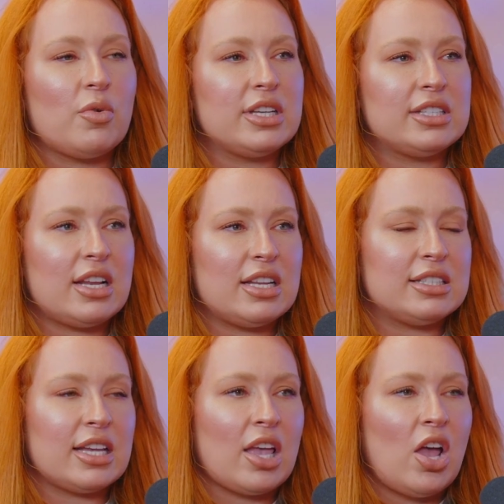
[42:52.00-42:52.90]
always said
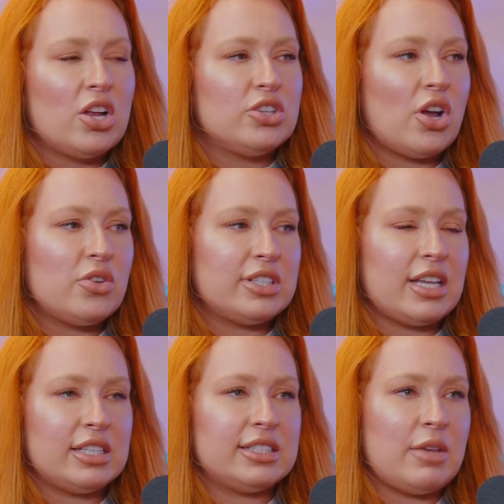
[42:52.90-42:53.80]
is like, don't
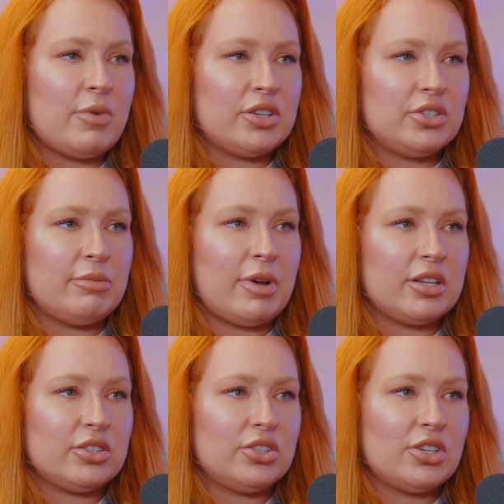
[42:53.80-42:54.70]
say the C word too
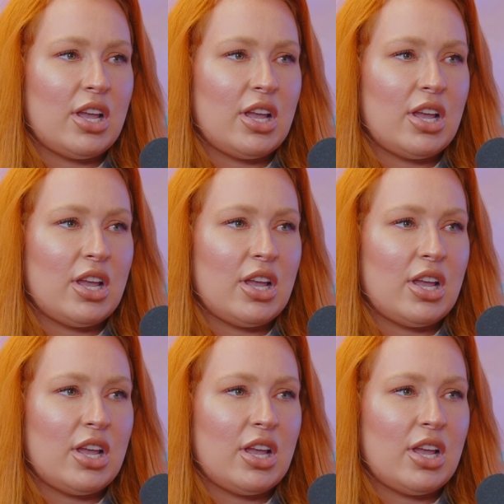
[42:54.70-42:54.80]
much